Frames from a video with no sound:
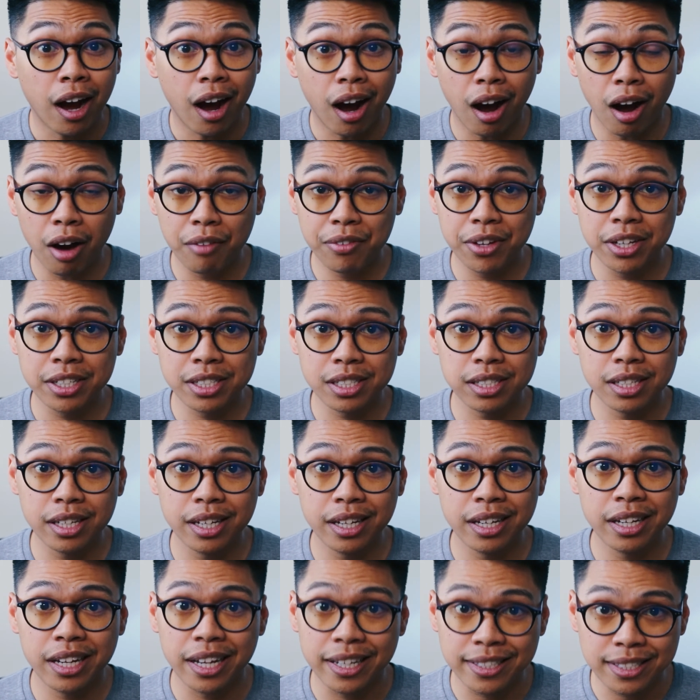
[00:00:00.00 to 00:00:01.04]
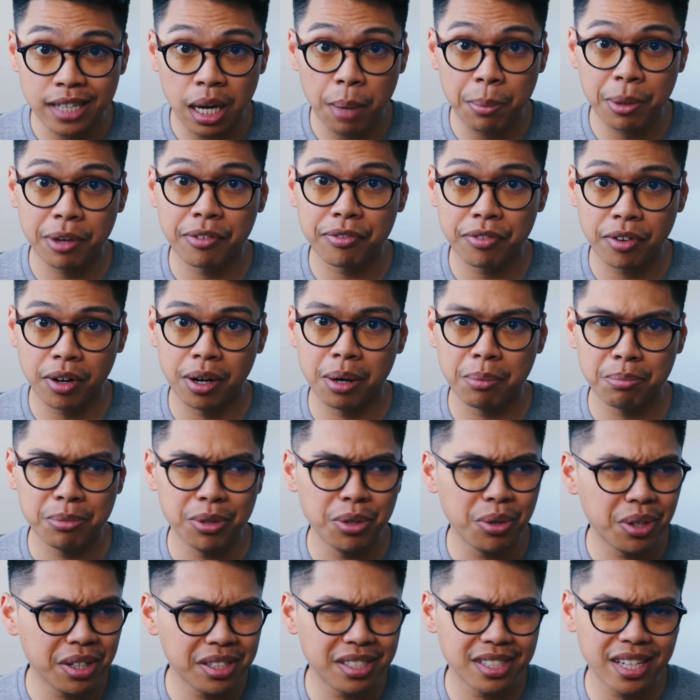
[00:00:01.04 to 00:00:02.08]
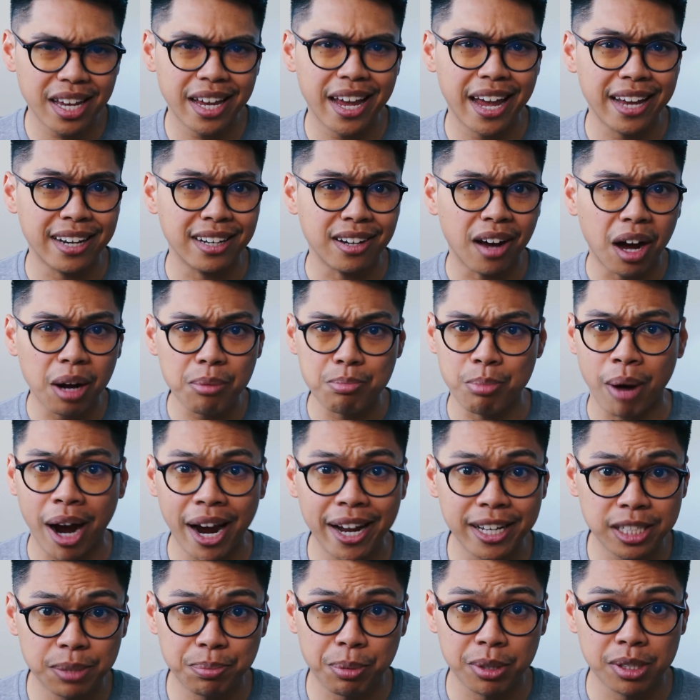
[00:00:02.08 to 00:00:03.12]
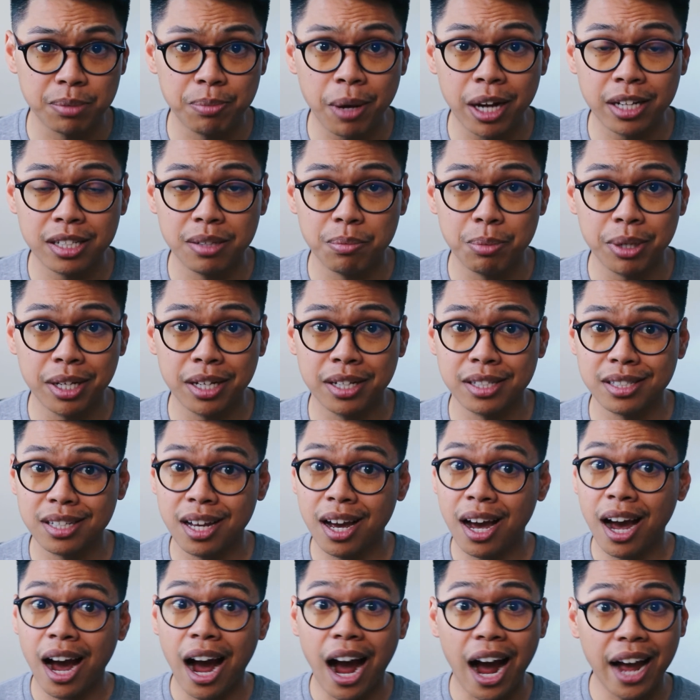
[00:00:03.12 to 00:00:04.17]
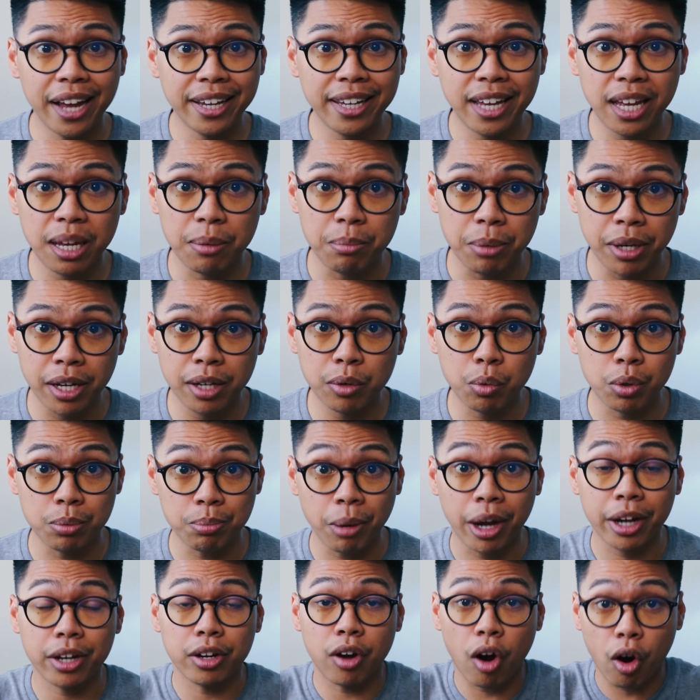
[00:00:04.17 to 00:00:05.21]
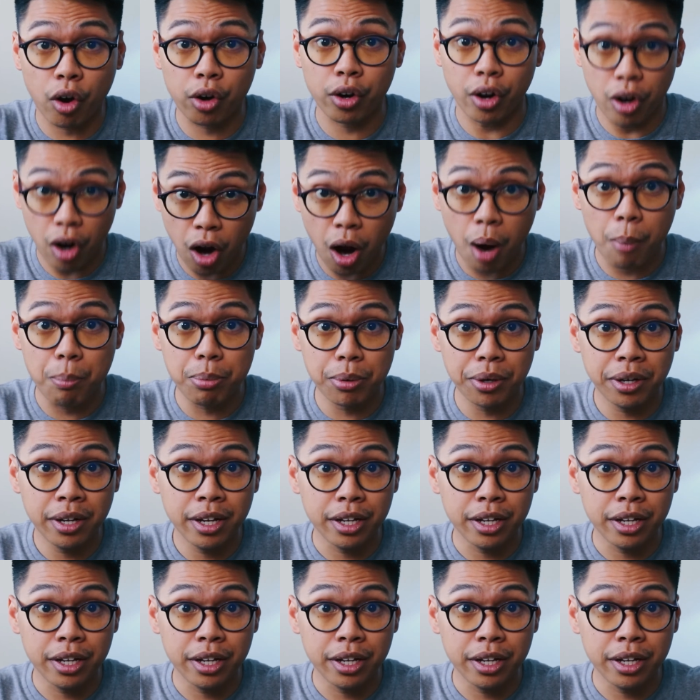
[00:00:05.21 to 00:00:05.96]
Obviously, it's coming from, you could say, a non-biased perspective, because I came in with my guard up.